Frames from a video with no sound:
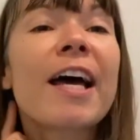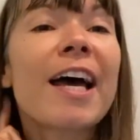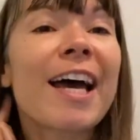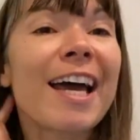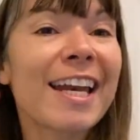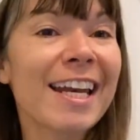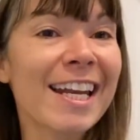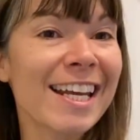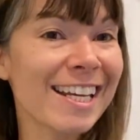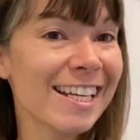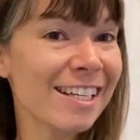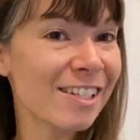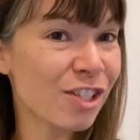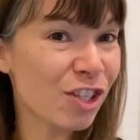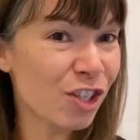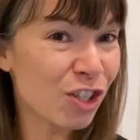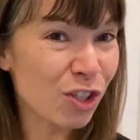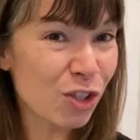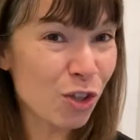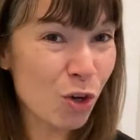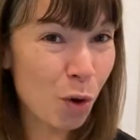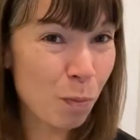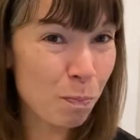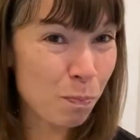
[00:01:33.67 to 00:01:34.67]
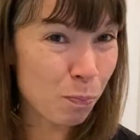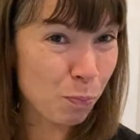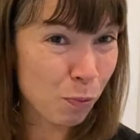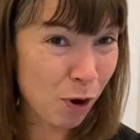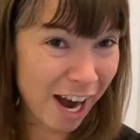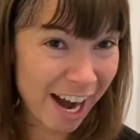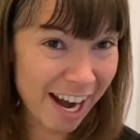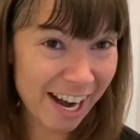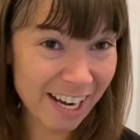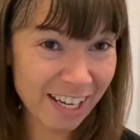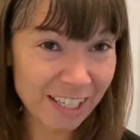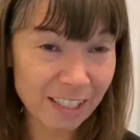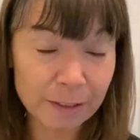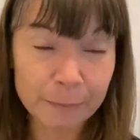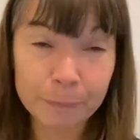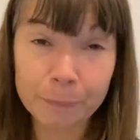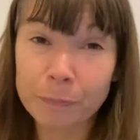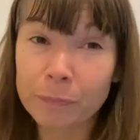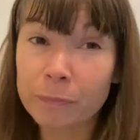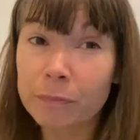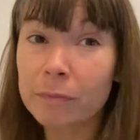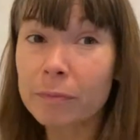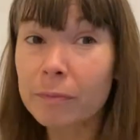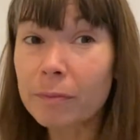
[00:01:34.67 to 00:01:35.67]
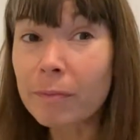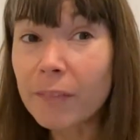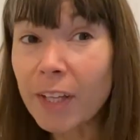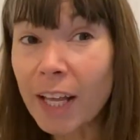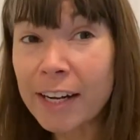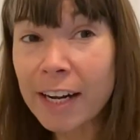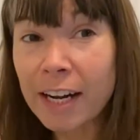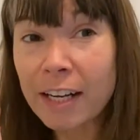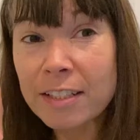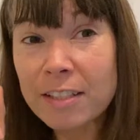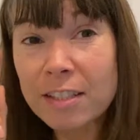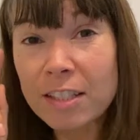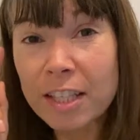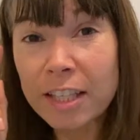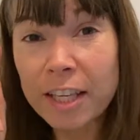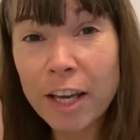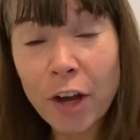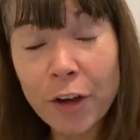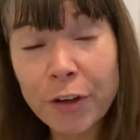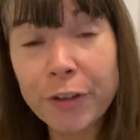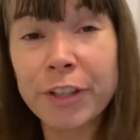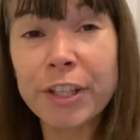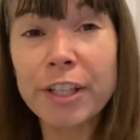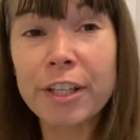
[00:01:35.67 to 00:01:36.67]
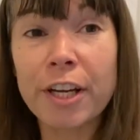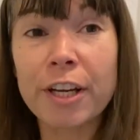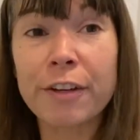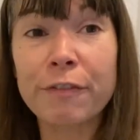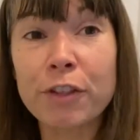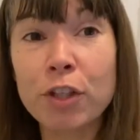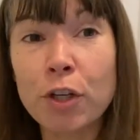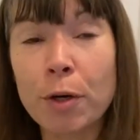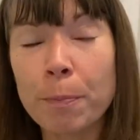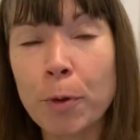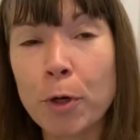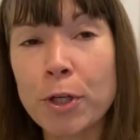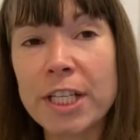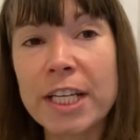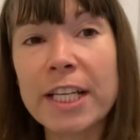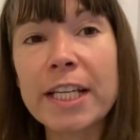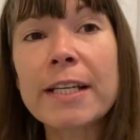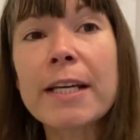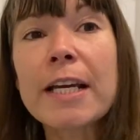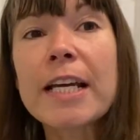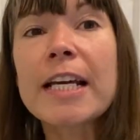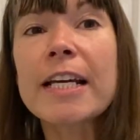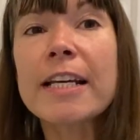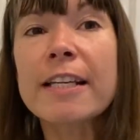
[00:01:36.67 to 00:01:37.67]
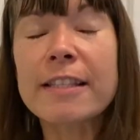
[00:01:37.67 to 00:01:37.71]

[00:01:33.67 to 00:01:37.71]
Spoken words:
and into your brain. And that's the only nerve in your body